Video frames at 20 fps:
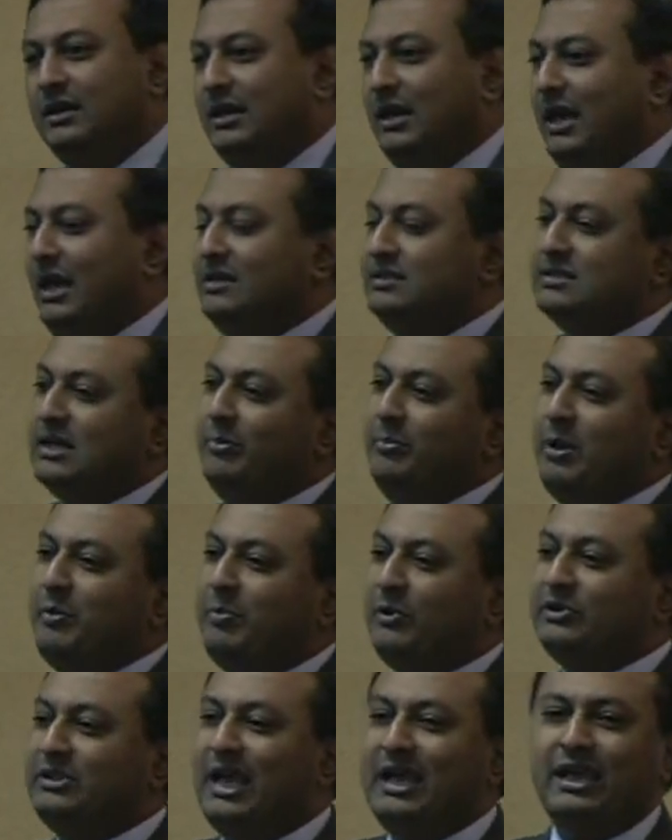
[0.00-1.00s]
And some
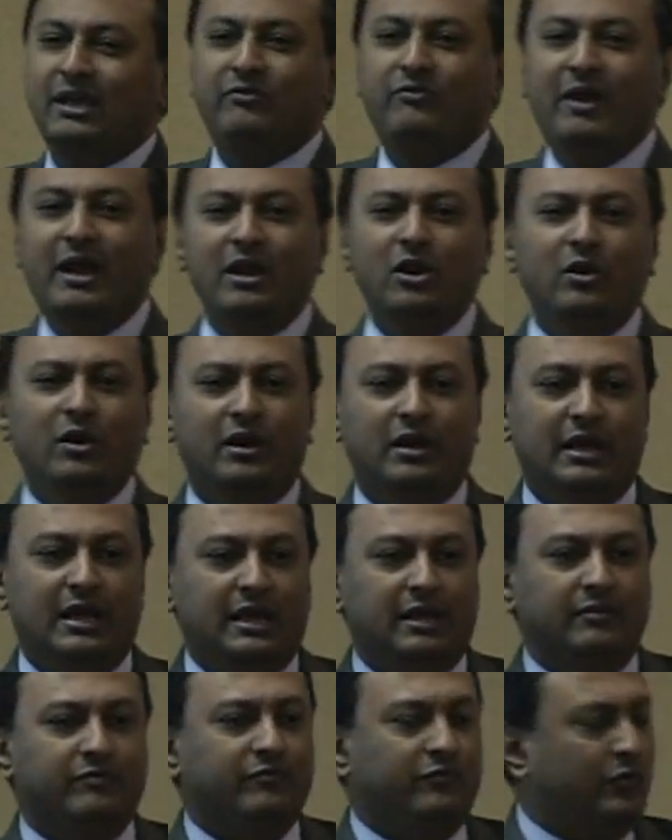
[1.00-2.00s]
people take it
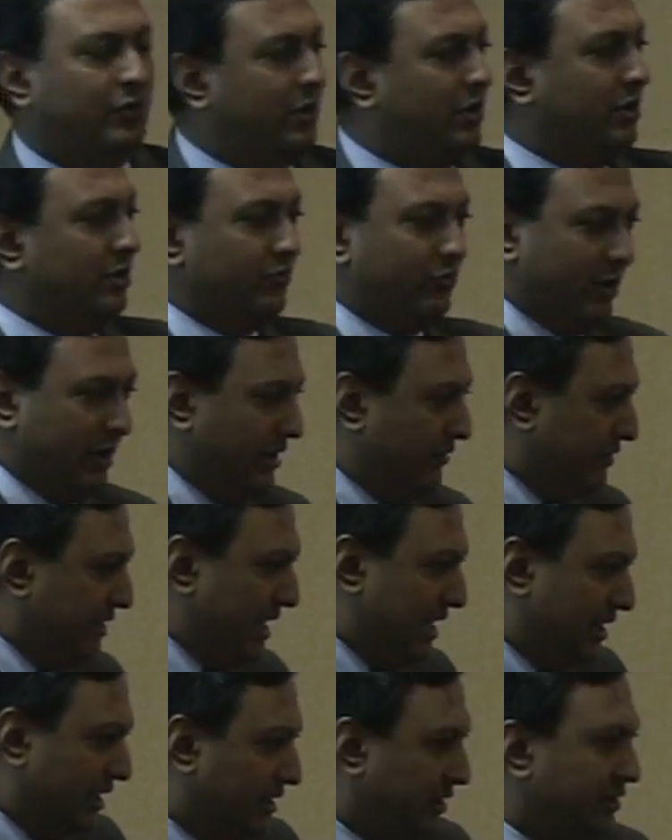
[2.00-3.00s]
regularly for whatever
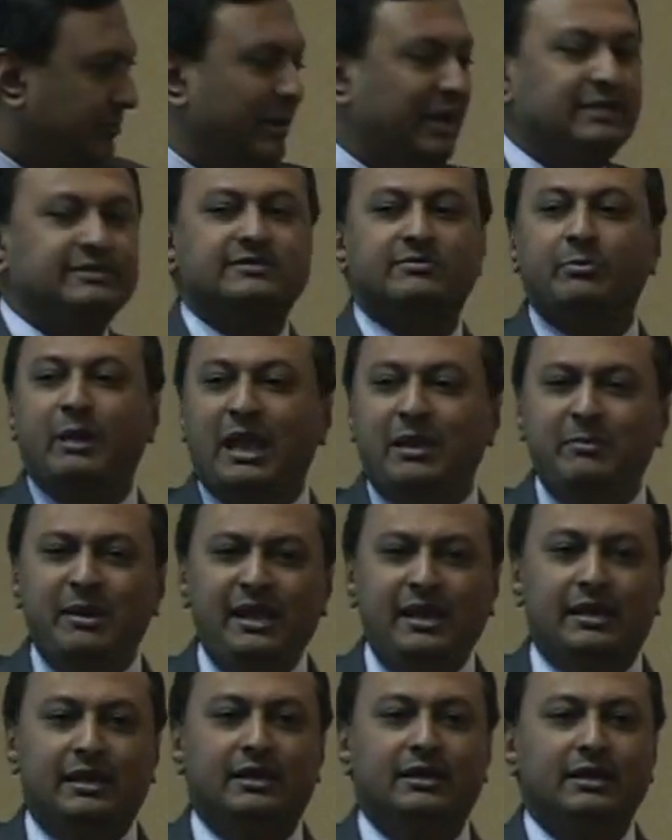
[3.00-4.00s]
their ailments may
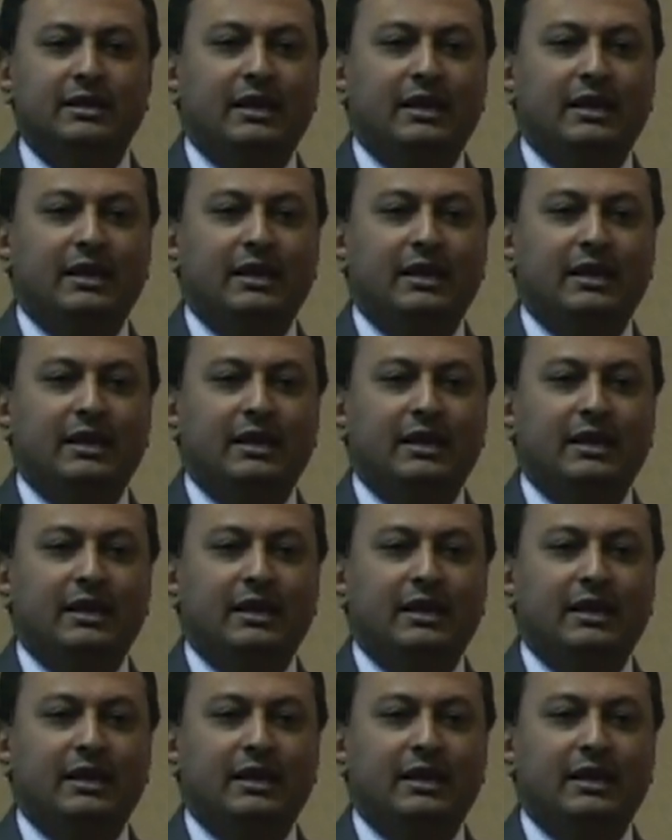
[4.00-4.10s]
be.